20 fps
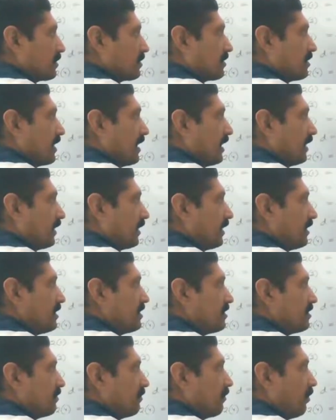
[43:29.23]
That
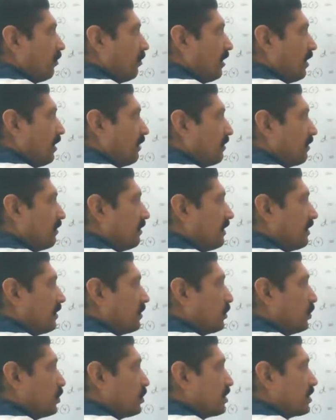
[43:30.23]
is formula we will
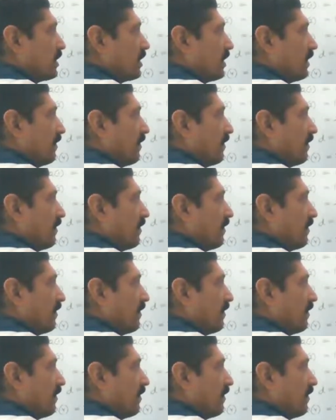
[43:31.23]
use,